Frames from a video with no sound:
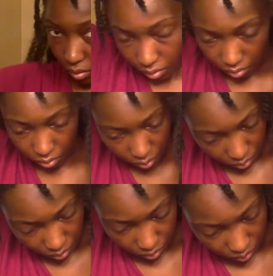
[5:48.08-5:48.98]
for a
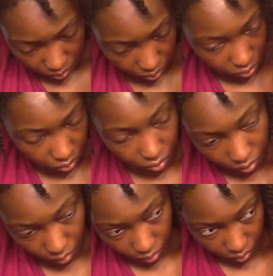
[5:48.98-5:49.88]

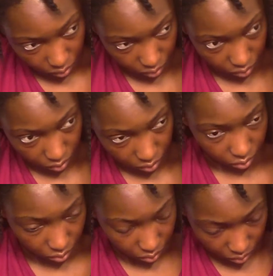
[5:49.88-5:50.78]
fairly long
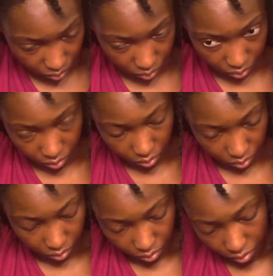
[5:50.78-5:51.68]
period of time.
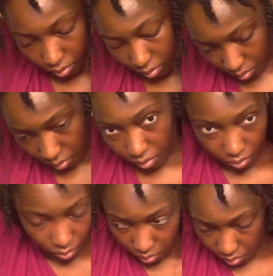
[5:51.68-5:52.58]

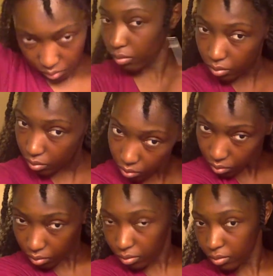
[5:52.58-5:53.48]
I try to get
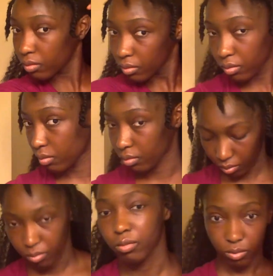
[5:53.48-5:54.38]

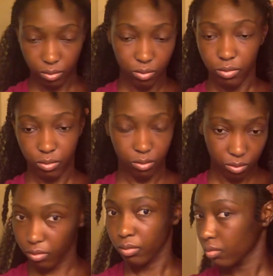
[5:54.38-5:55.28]
and
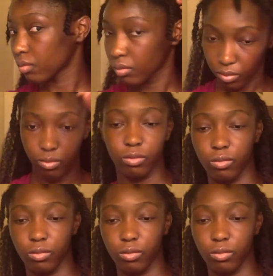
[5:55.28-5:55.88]
I